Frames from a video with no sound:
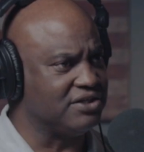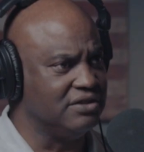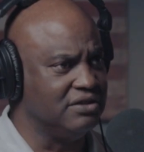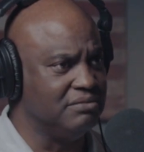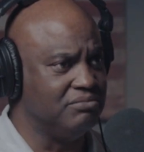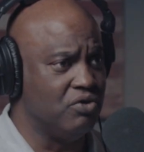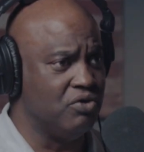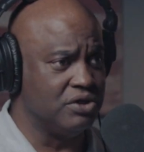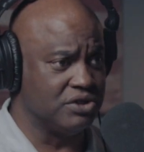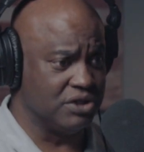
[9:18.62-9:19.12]
a little
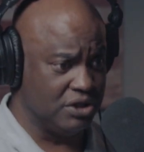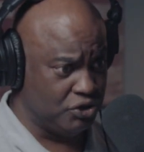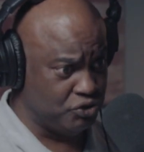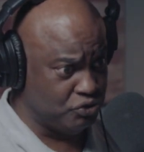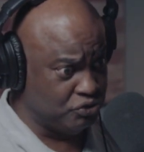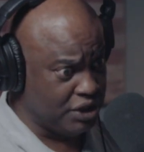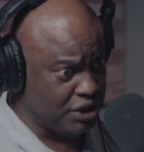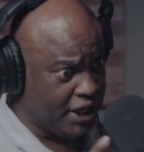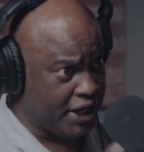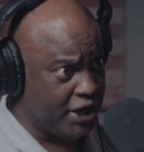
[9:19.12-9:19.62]
boy and says, now
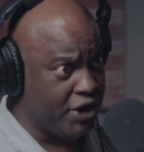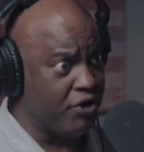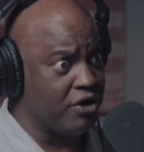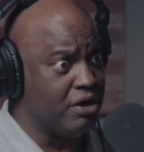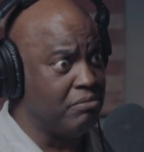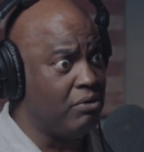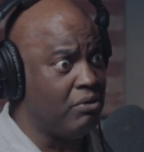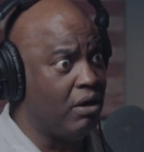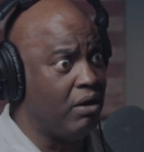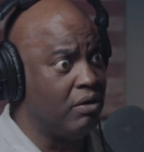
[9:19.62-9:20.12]
you take care of
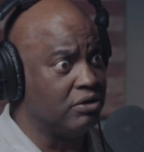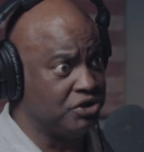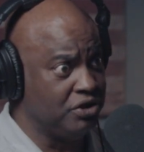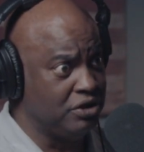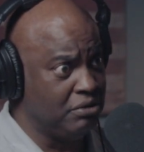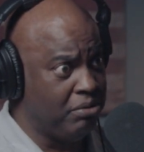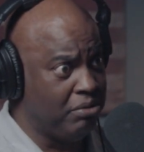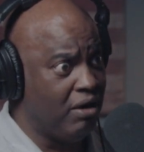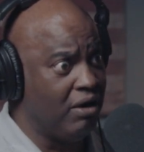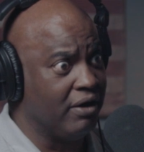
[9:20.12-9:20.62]
your mom till
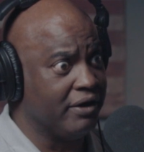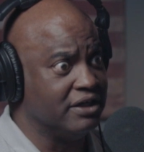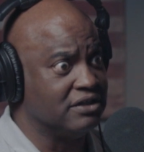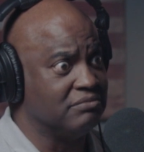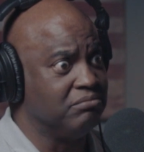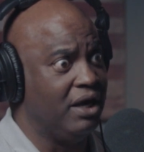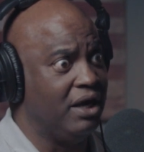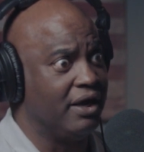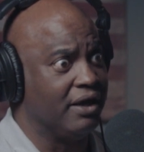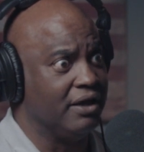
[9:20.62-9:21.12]
your pa gets
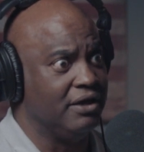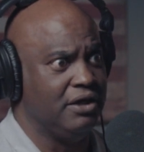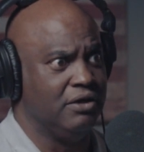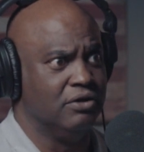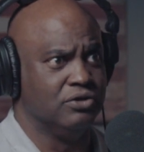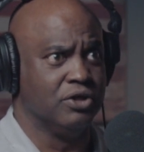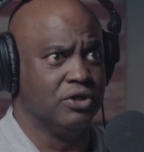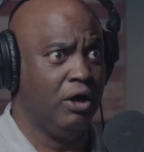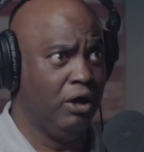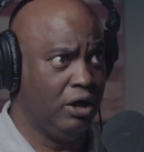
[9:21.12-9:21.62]
back. And he
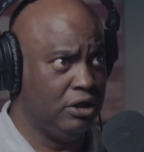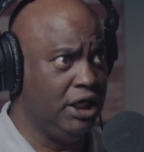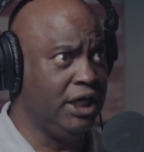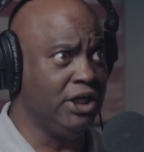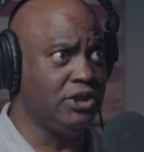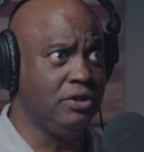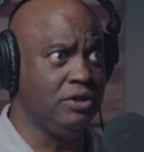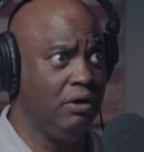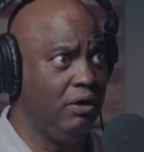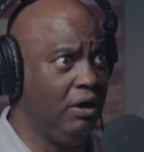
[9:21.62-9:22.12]
goes,
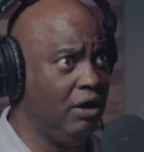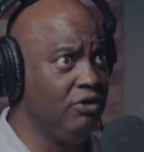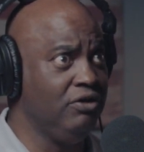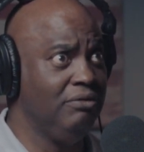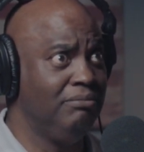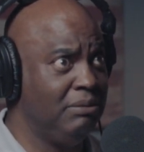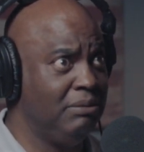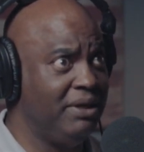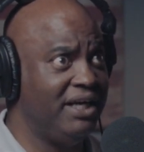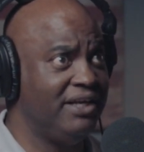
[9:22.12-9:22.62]
yes, sir, I'll do
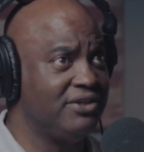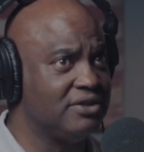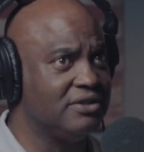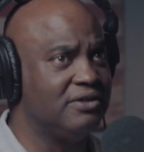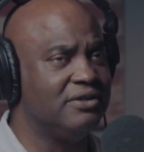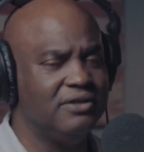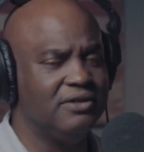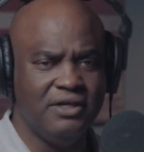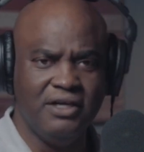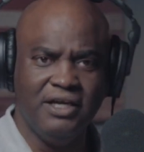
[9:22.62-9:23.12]
my best,
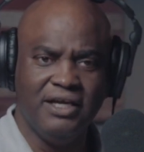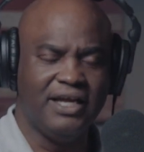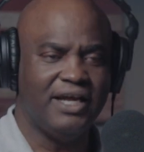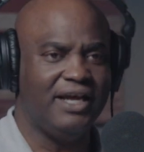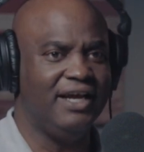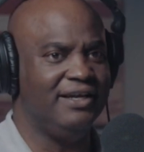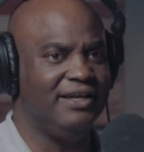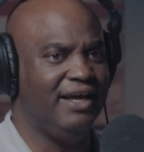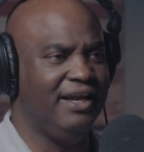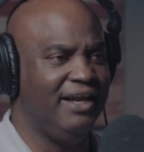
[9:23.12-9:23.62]
sir.
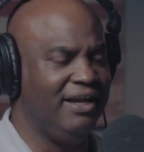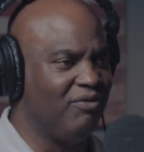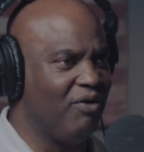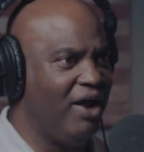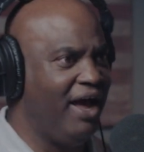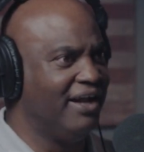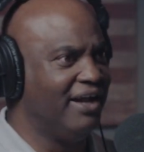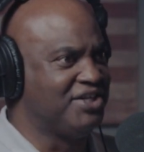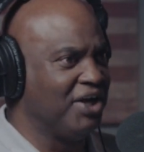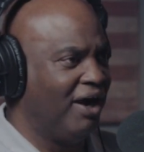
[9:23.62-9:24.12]
And he
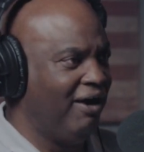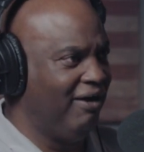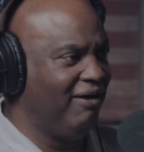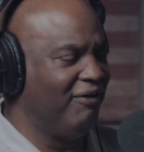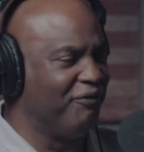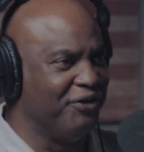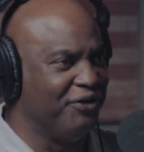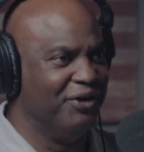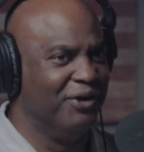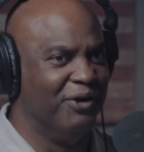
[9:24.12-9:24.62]
rides off,
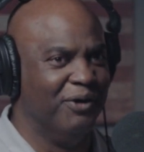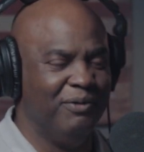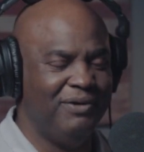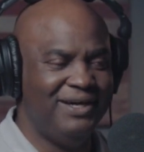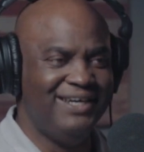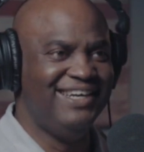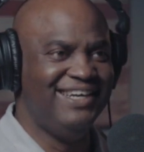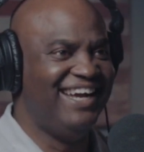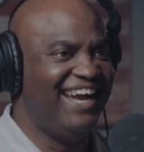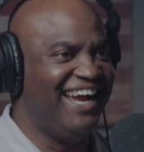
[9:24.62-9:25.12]

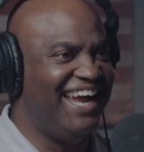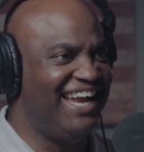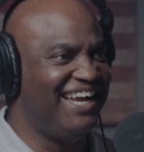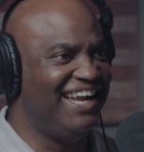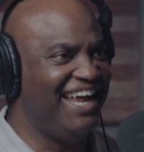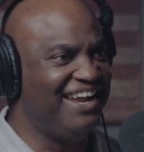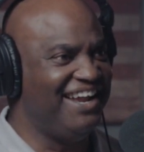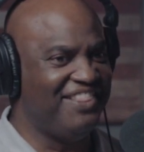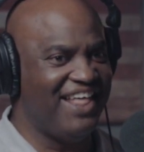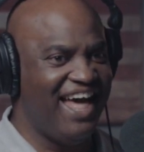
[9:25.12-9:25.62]

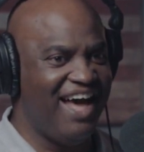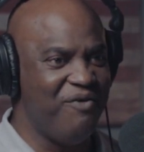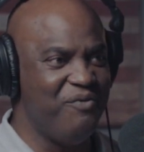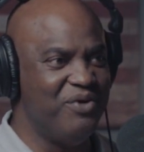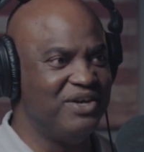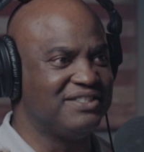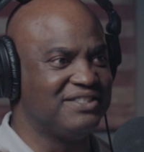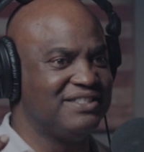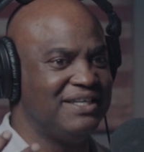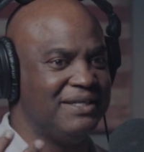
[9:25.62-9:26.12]
And that
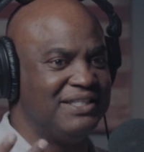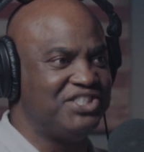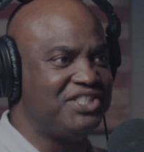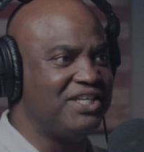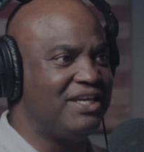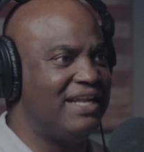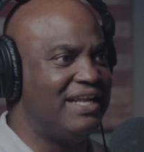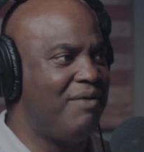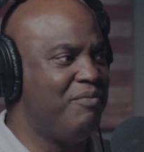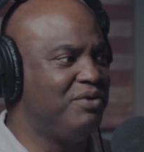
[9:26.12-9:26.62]
was
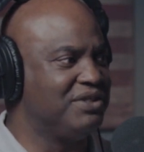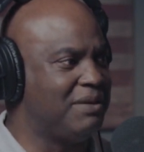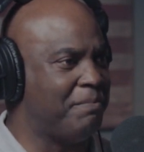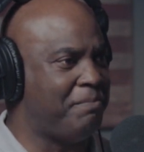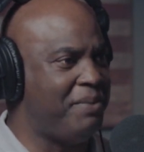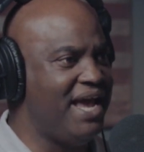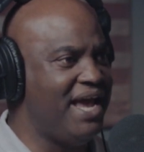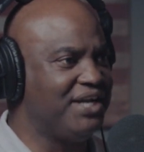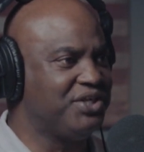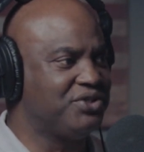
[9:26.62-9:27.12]
the
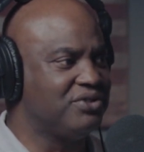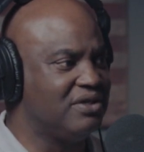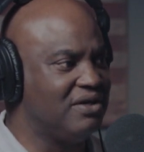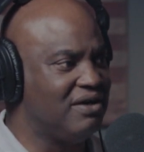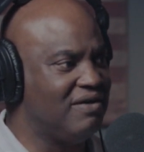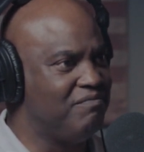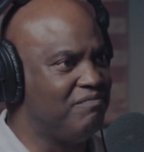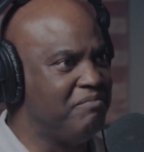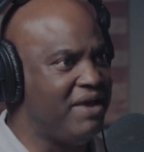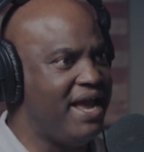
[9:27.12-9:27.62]
picture
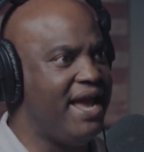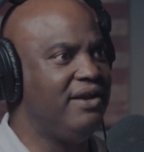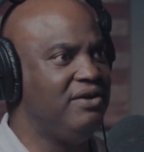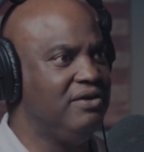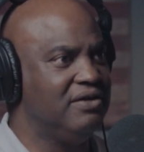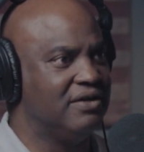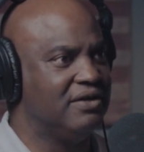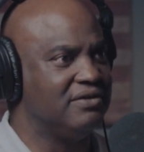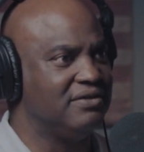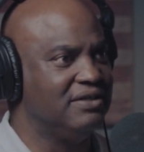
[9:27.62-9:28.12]
of
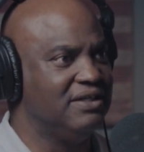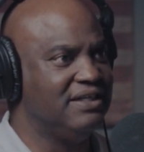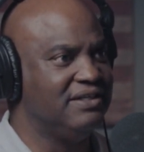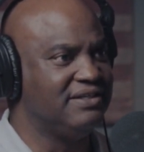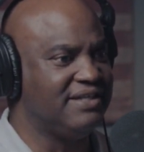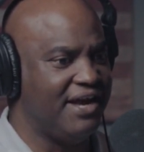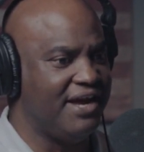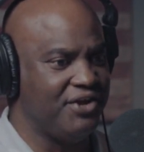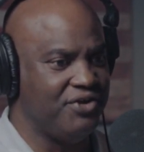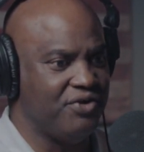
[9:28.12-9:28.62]
manhood. Right.
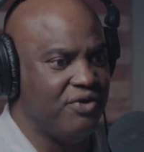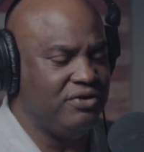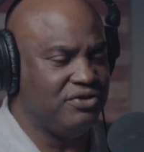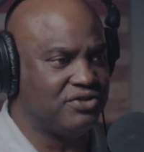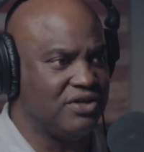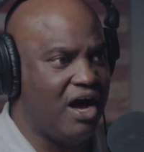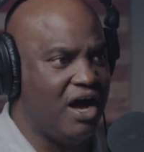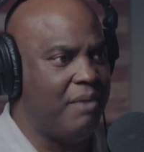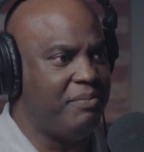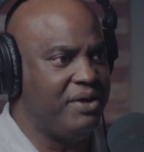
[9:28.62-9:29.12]
Is that your
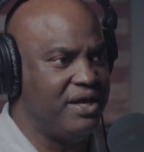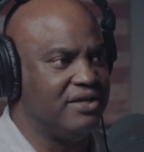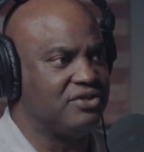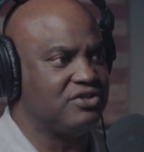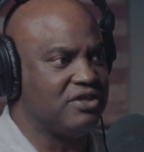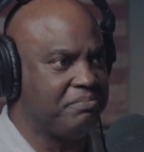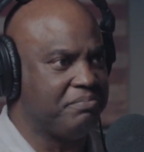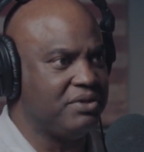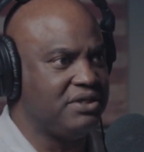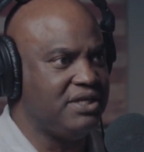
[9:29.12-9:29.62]
job is
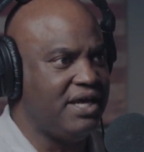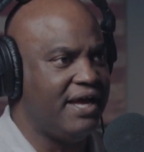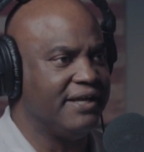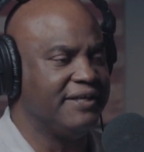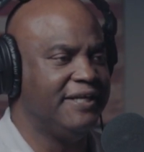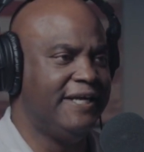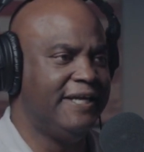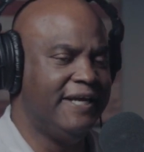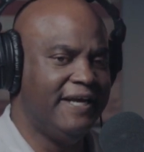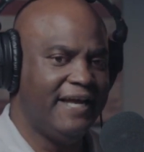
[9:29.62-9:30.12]
to
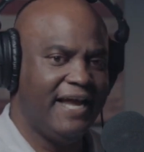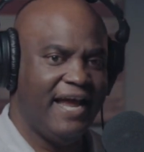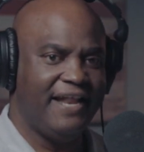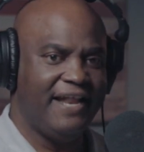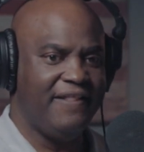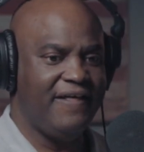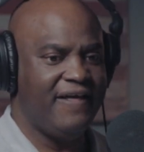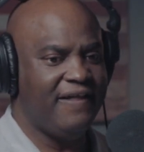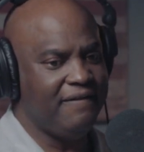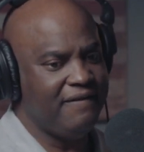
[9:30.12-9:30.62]
protect. Mm-hmm.
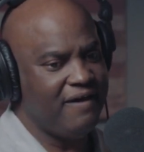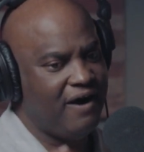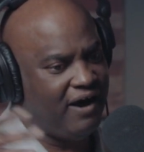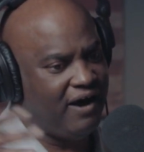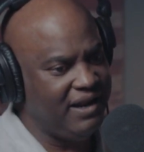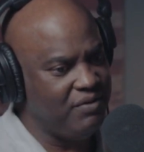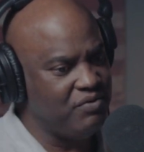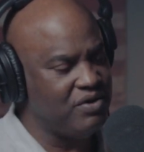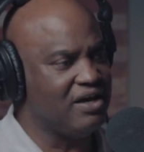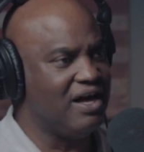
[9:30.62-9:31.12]
And then
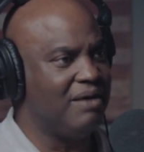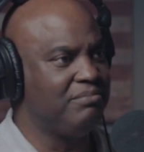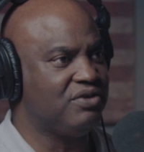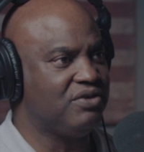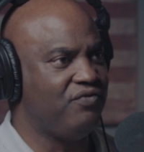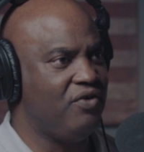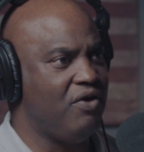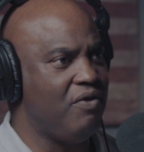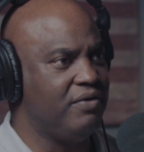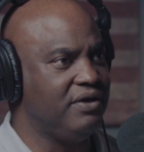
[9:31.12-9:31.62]
Hollywood comes
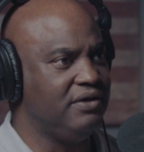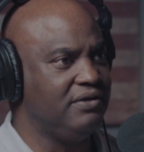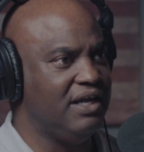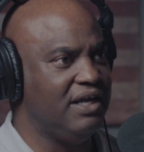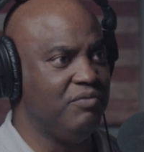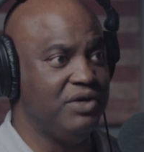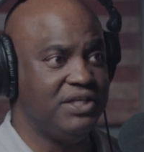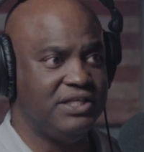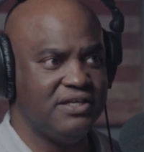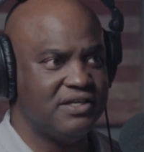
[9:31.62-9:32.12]
forward
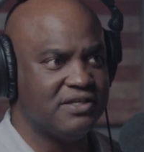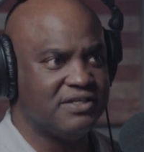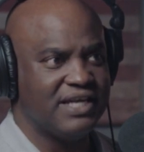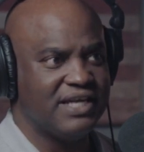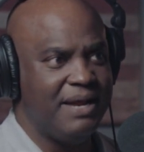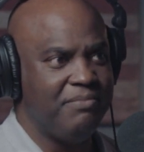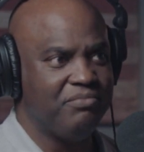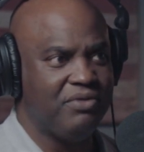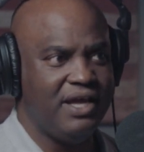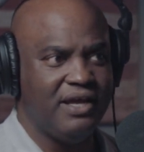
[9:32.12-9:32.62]
and we see the
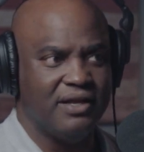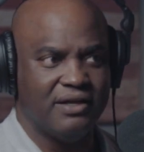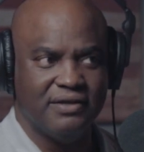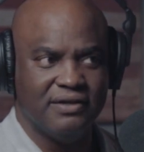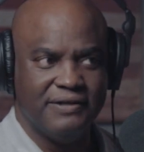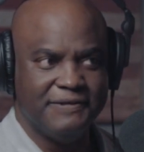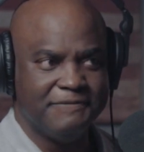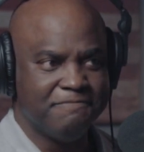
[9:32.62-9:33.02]
same thing.